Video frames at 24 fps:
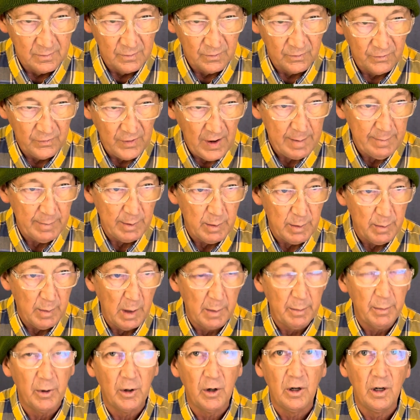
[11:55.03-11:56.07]
family
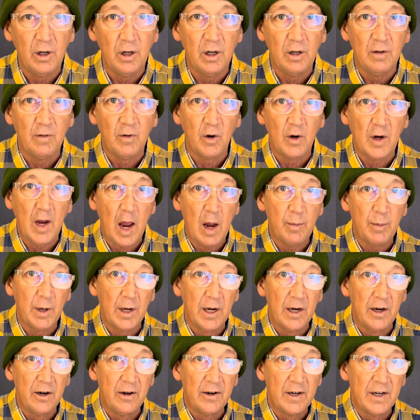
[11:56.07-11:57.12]
member
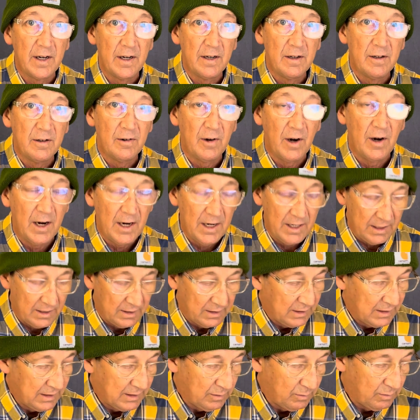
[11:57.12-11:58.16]
vocabulary, right?
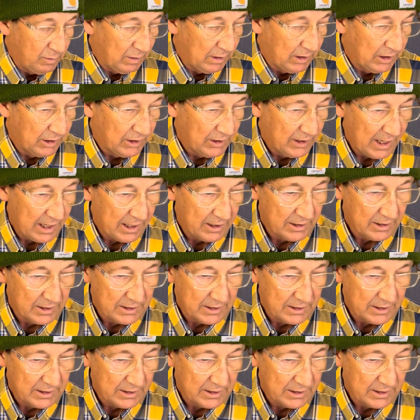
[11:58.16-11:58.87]
We learned how to